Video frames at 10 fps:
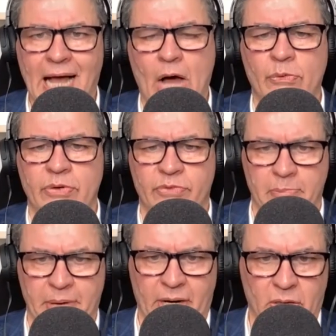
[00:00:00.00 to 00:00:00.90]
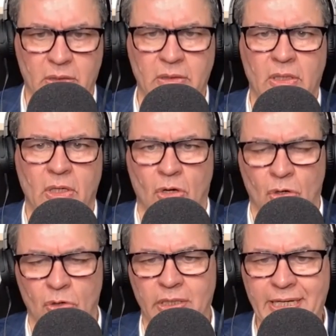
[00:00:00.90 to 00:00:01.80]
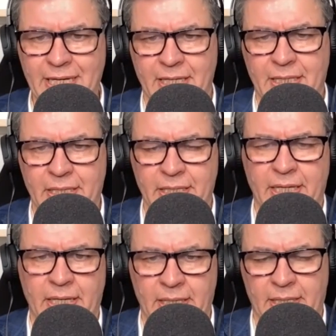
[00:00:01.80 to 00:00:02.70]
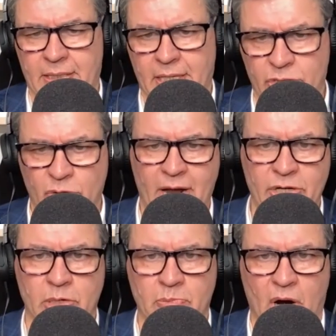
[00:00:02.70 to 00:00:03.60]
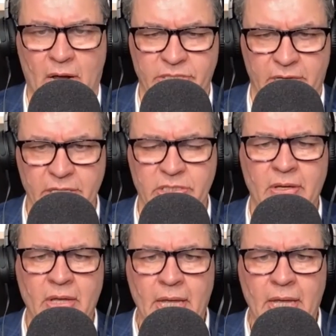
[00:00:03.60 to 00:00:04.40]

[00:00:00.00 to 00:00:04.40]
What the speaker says: out of the barrel early in the extraction process.